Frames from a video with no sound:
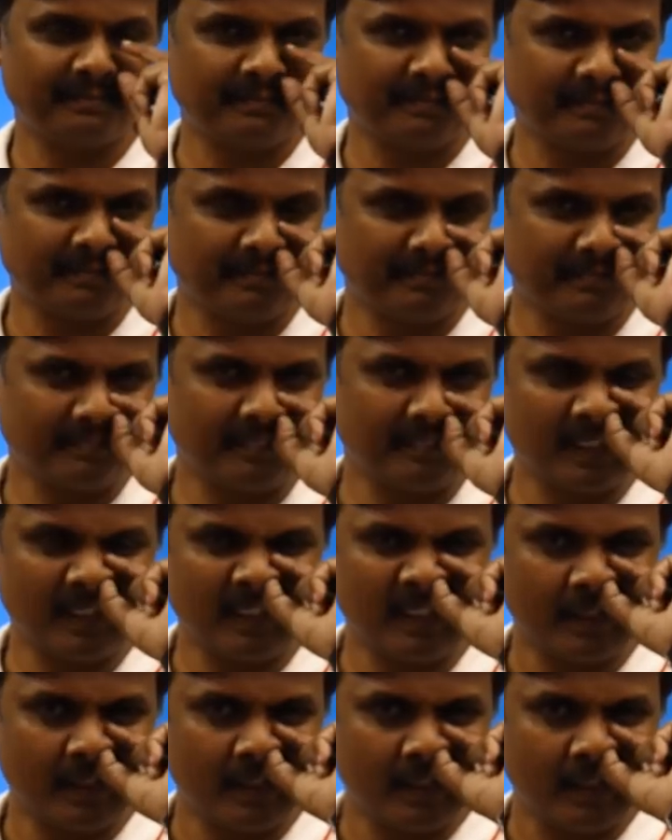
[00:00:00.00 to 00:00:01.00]

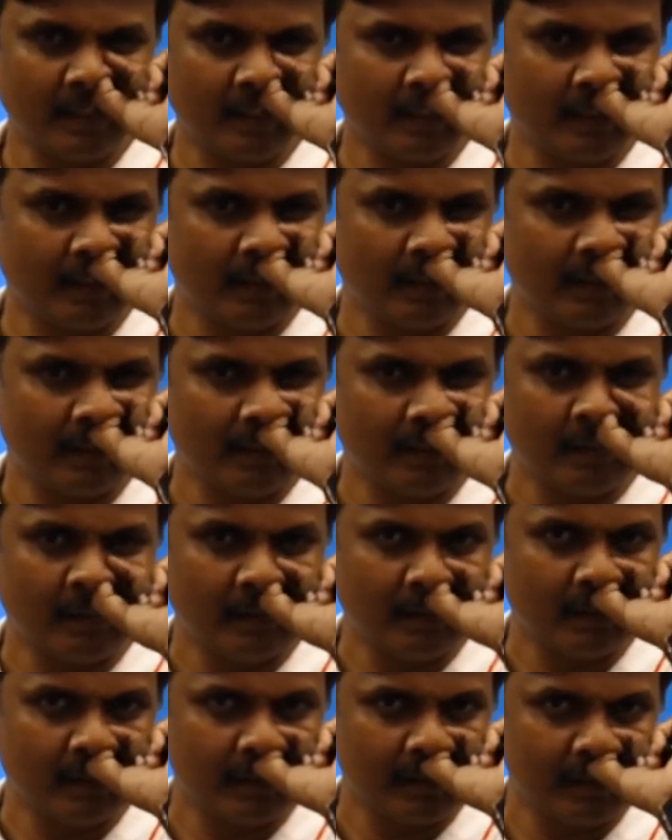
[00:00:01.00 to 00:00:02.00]

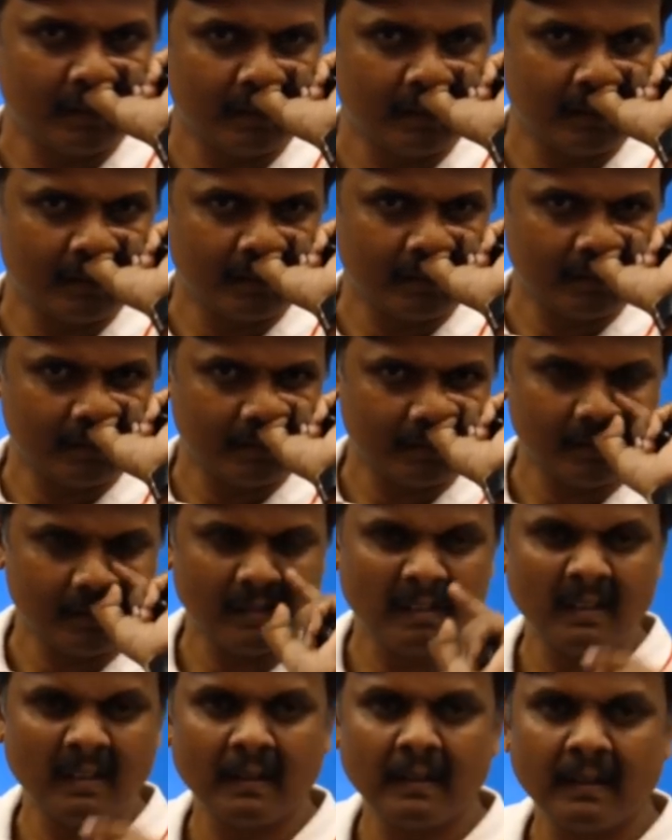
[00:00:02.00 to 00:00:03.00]

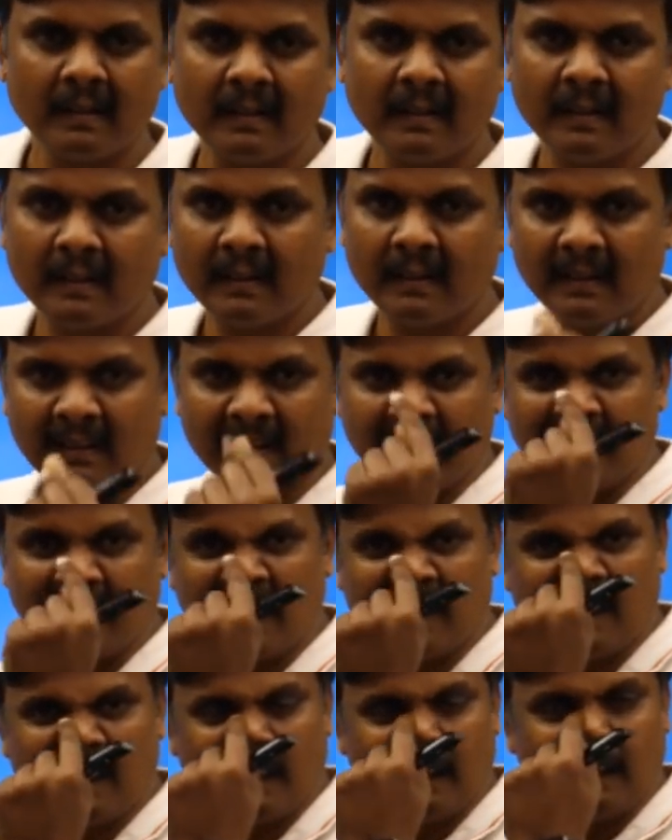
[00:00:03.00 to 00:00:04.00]

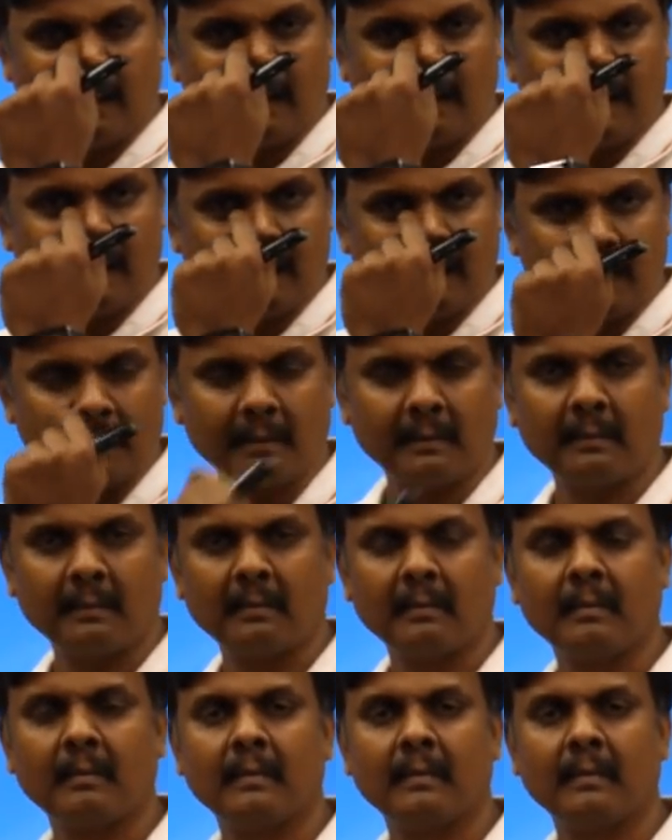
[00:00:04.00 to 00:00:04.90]
No one is speaking in this clip.